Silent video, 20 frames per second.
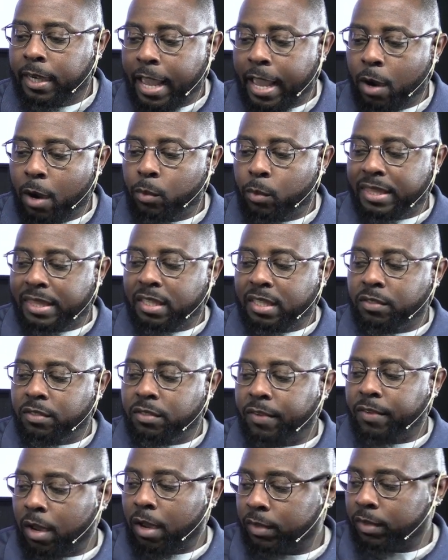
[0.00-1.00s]
Now, with
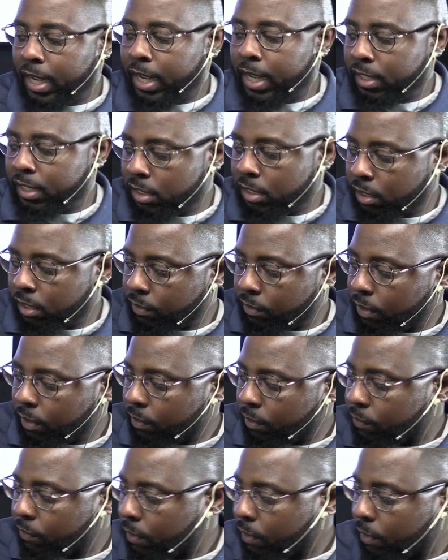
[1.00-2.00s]
this foundation of,
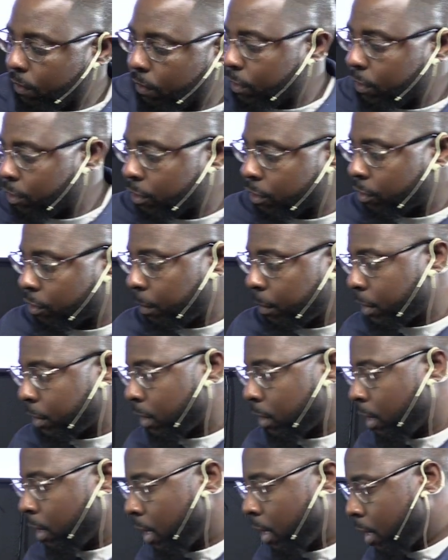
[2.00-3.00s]
of, of the
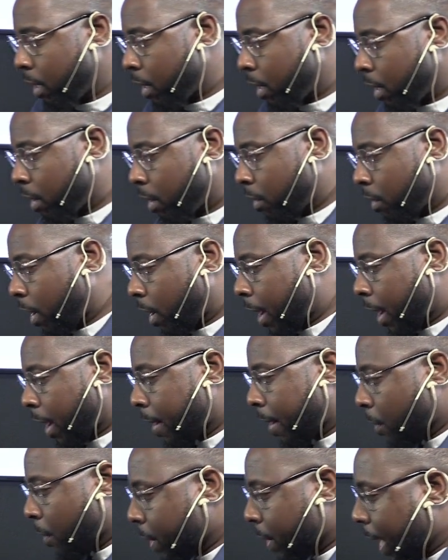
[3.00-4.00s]
scripture,
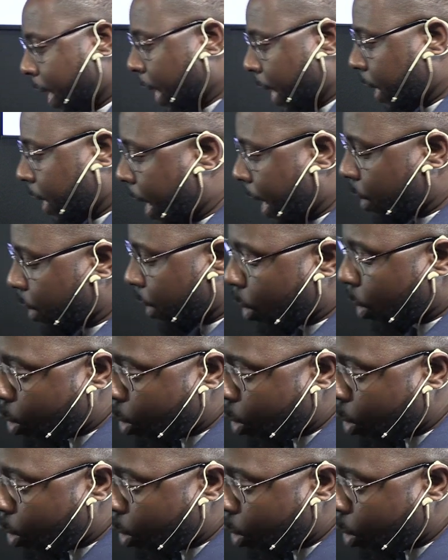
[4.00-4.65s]
right? We have now